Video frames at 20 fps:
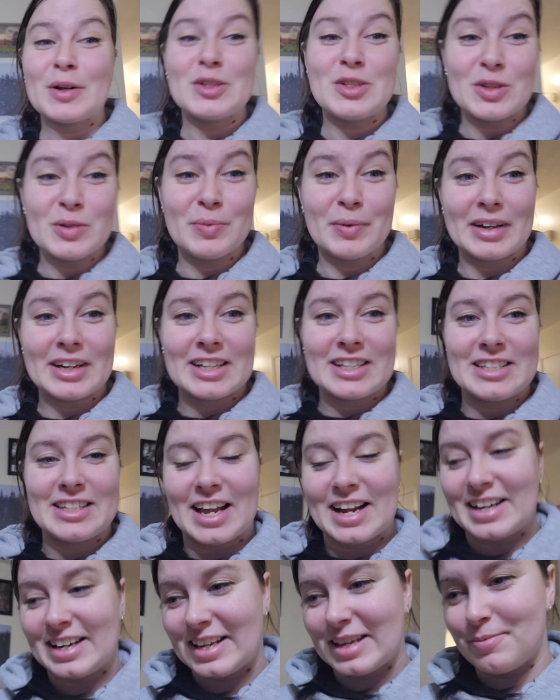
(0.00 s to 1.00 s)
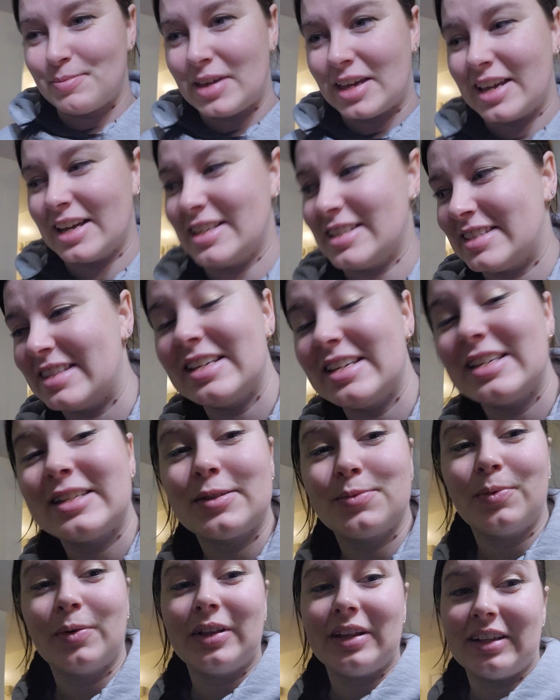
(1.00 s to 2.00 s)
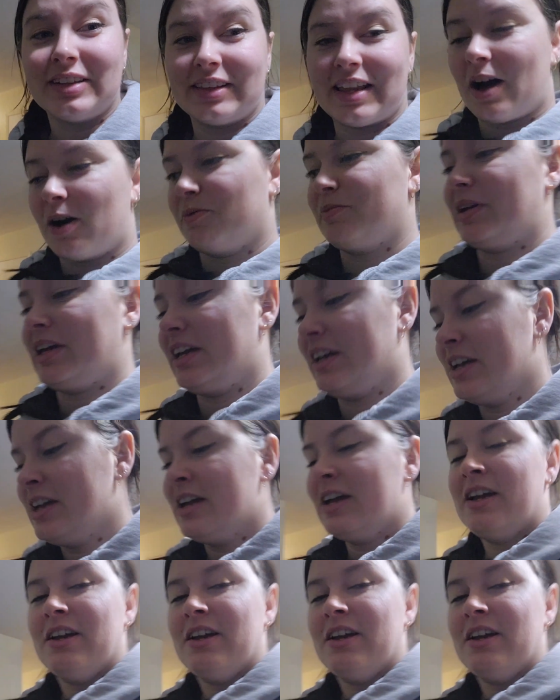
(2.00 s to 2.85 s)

super exciting because this will allow me